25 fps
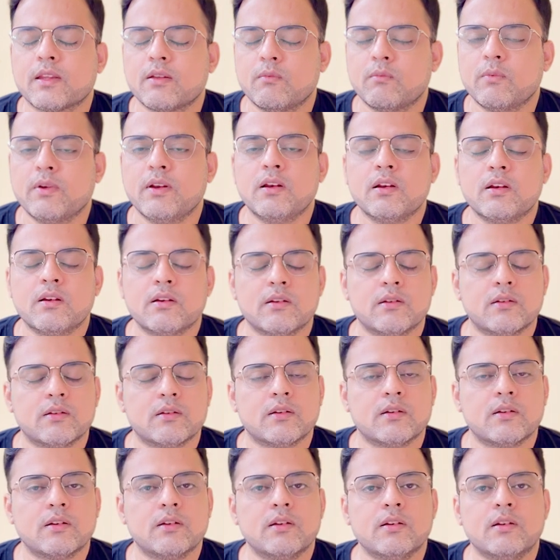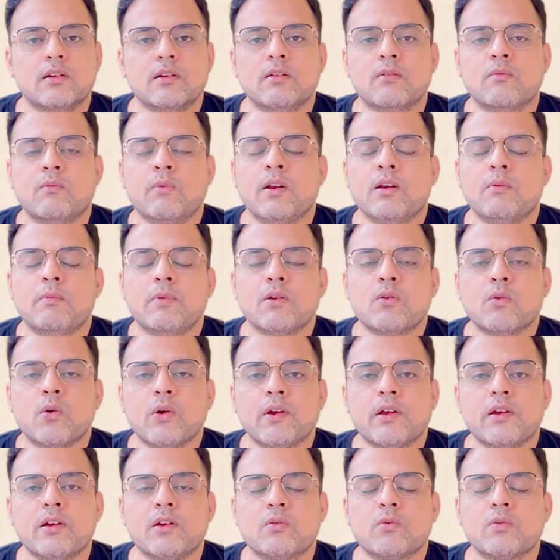We'll be
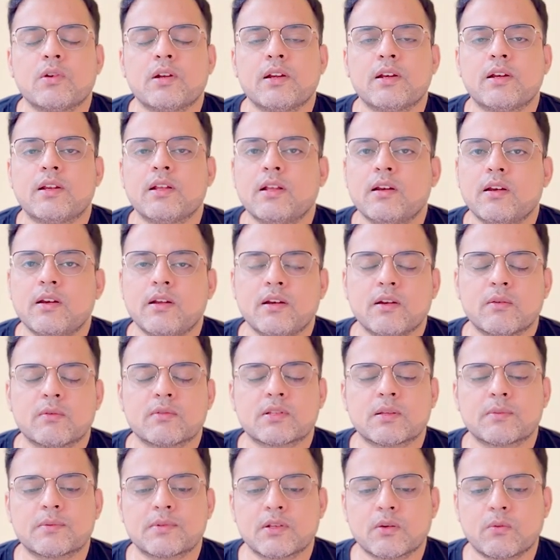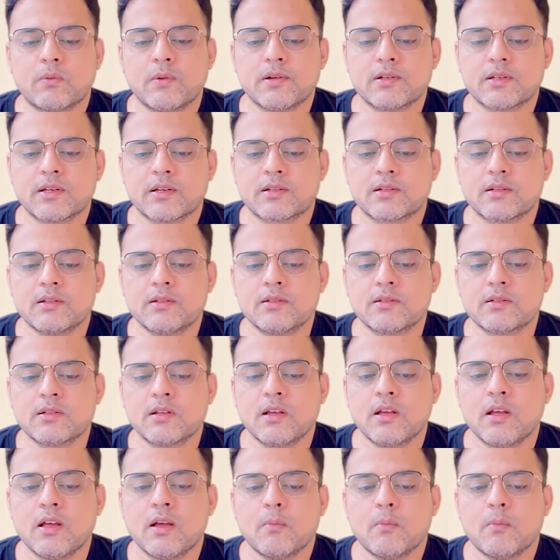going into detail in our subsequent sessions.